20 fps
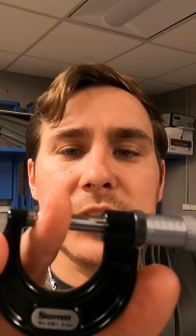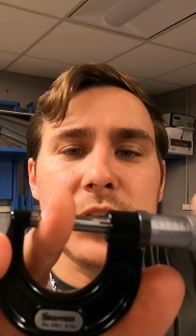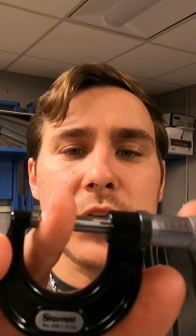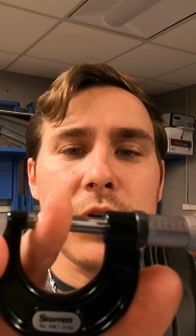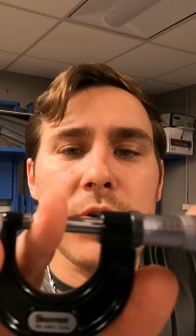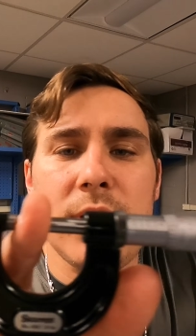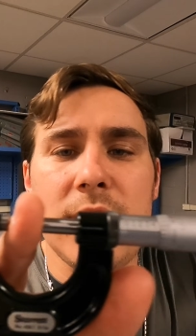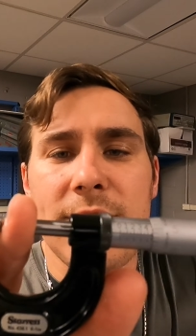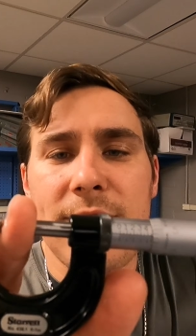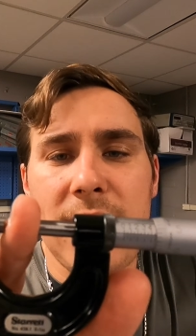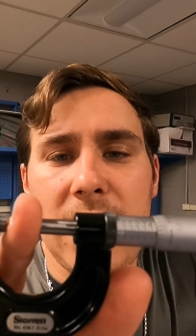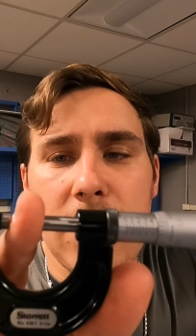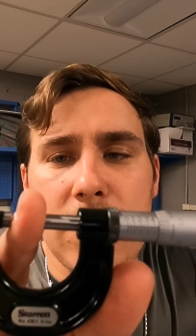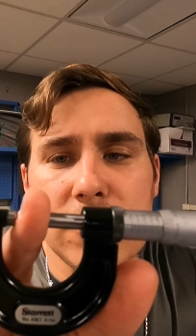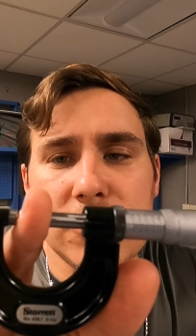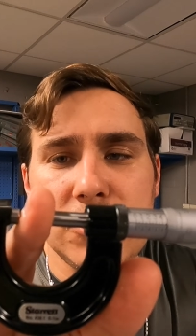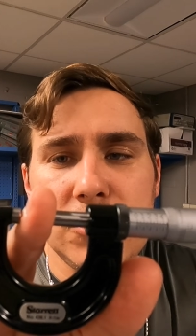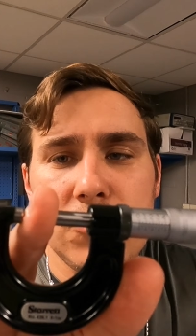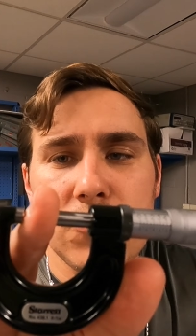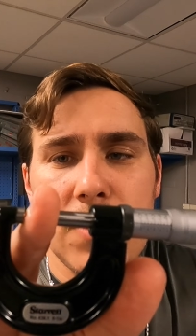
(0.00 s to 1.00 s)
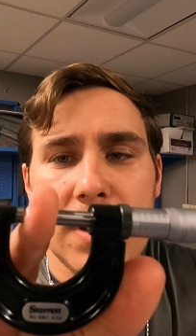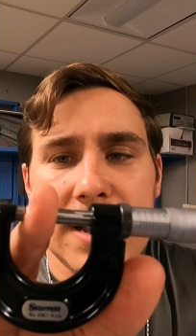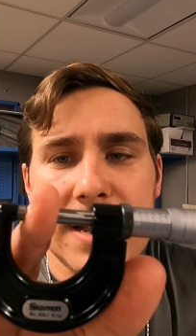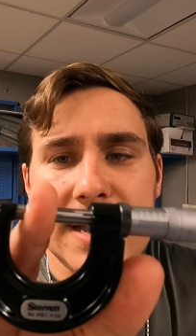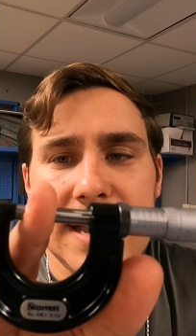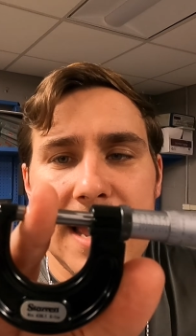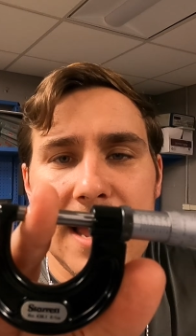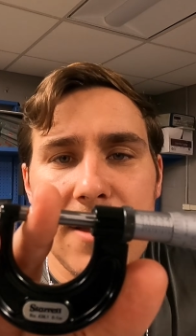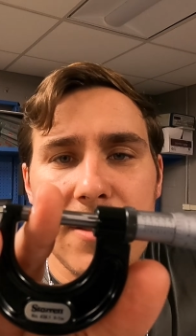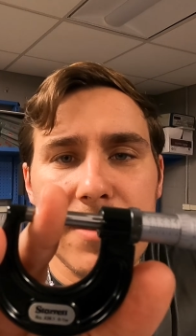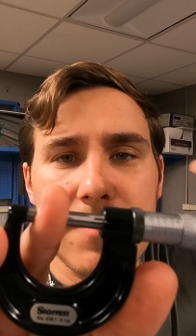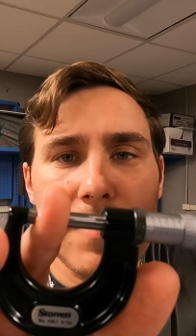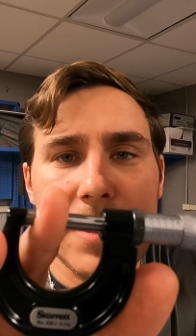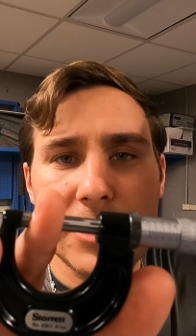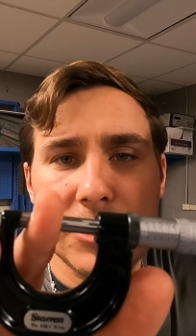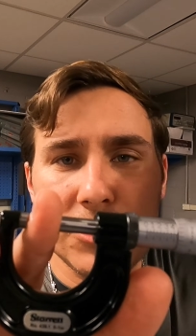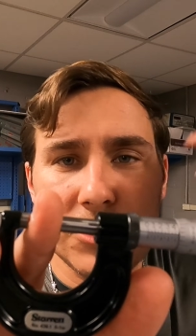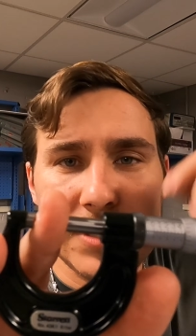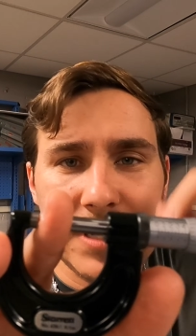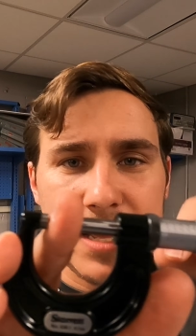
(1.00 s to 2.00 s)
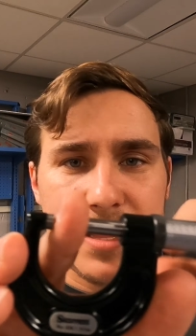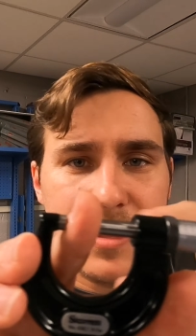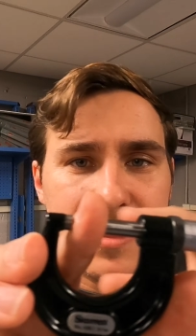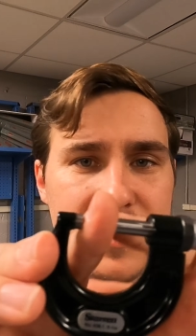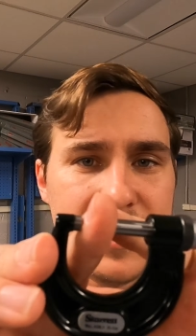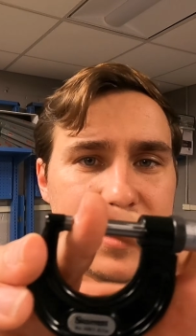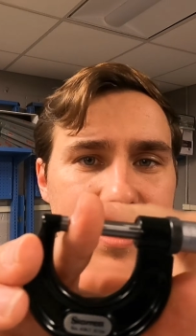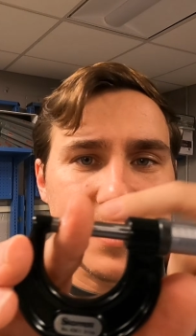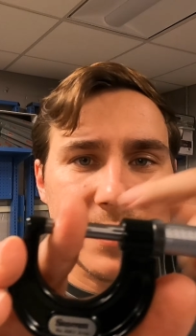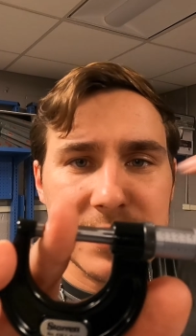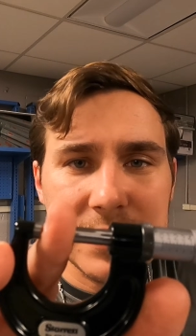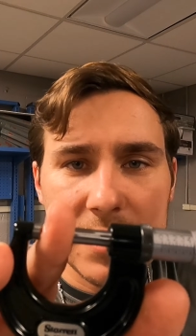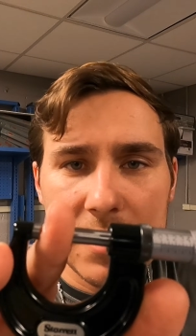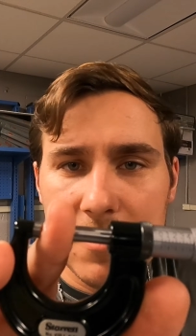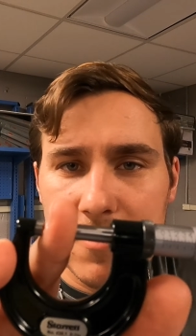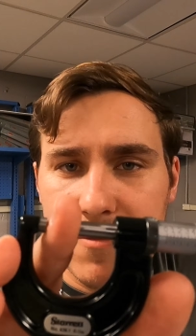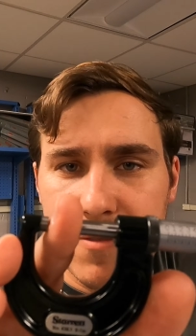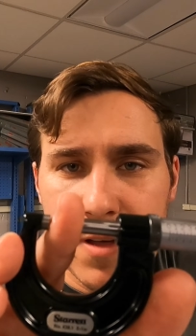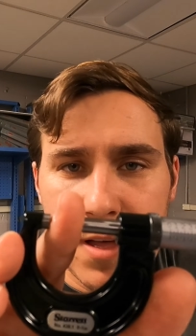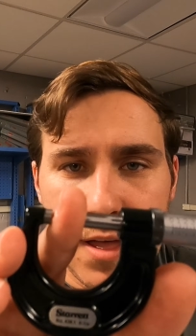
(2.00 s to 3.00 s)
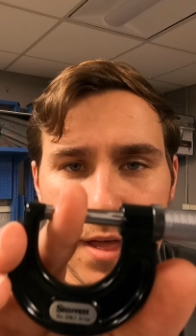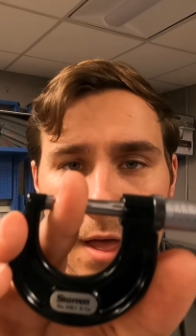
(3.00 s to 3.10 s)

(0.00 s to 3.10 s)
So if I were to run it down and measure, say, the thickness of